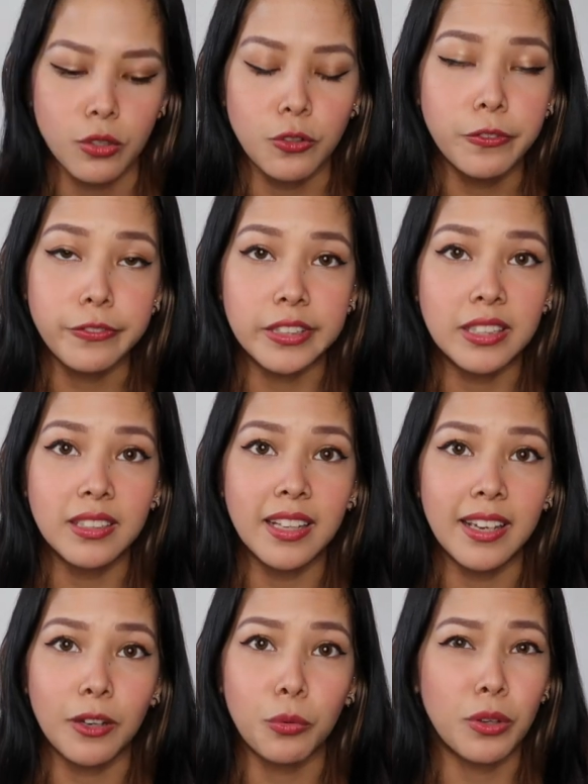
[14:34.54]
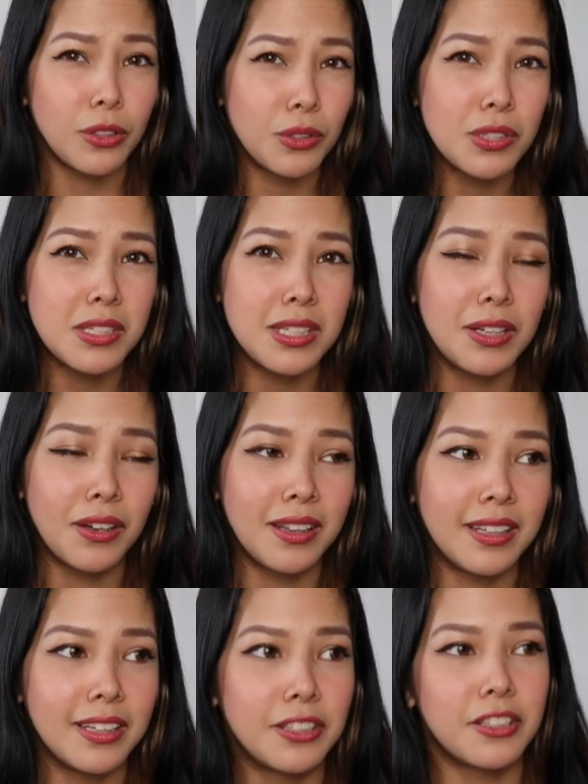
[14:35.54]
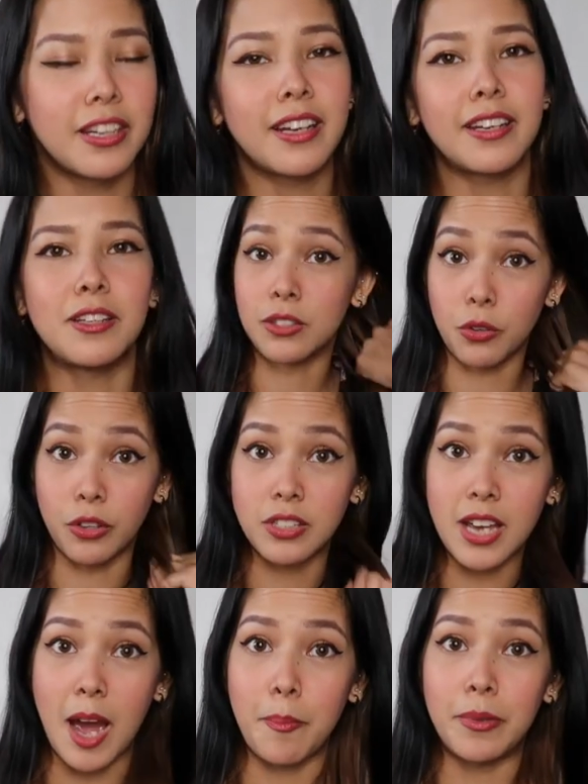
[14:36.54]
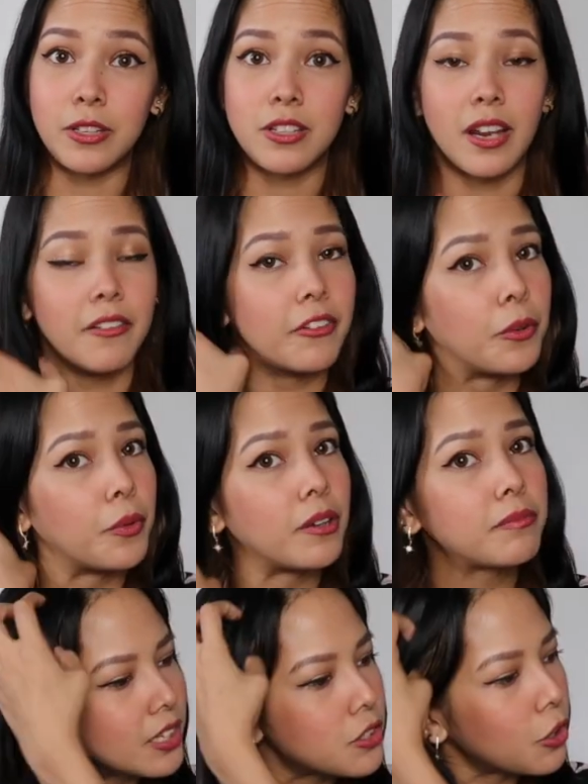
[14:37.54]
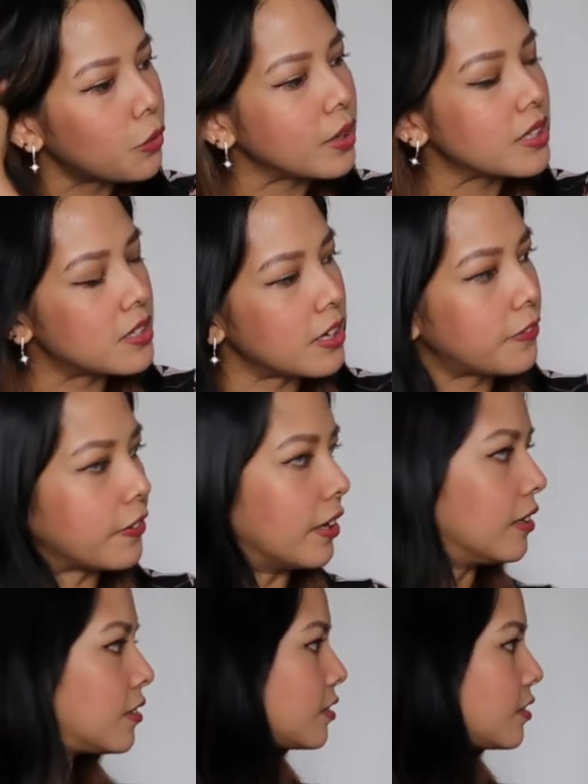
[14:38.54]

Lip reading: You feel like what you see on the internet is going to happen to everyone. It's always different.